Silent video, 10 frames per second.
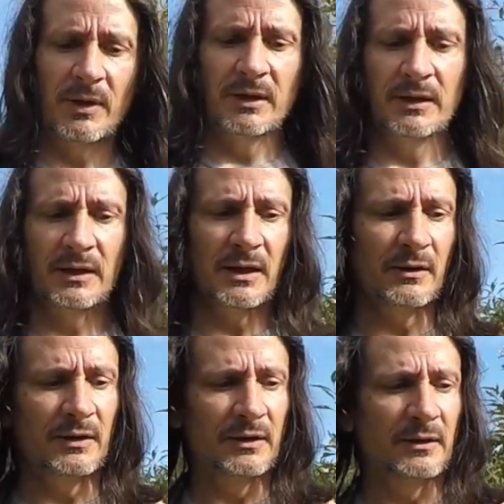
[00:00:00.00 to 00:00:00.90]
depending on how
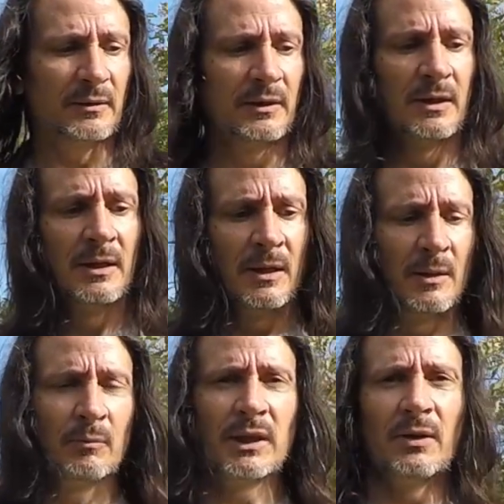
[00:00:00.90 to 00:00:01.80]
you're going to
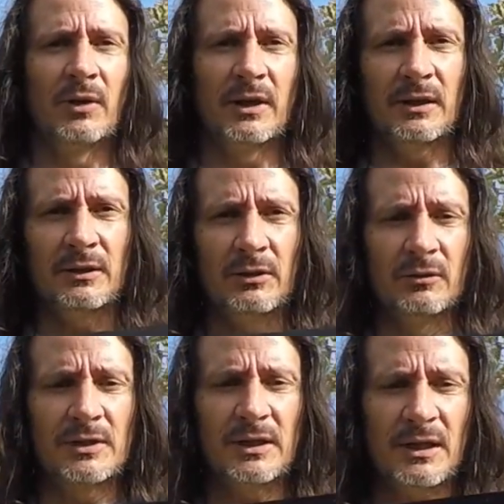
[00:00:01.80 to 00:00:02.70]
play with it and
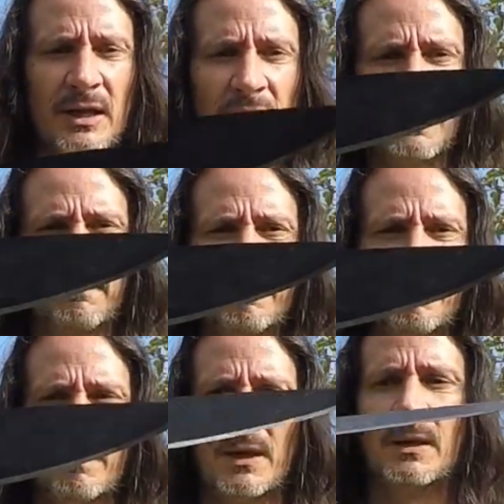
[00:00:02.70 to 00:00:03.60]
use it.
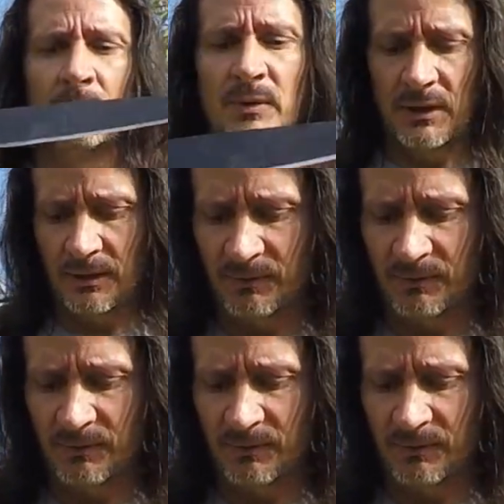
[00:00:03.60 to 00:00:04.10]
But let